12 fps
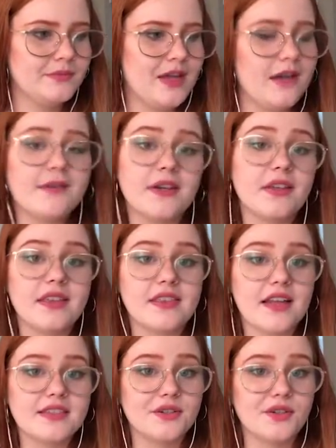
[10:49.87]
I feel like
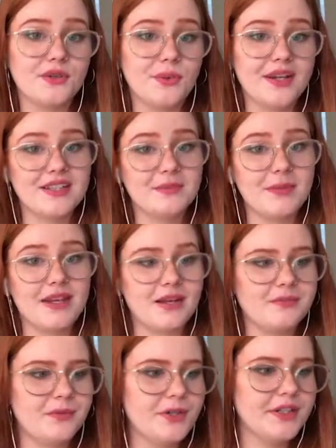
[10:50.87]
that's a good way to make
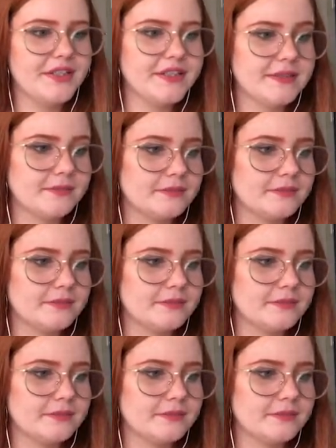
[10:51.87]
up for it.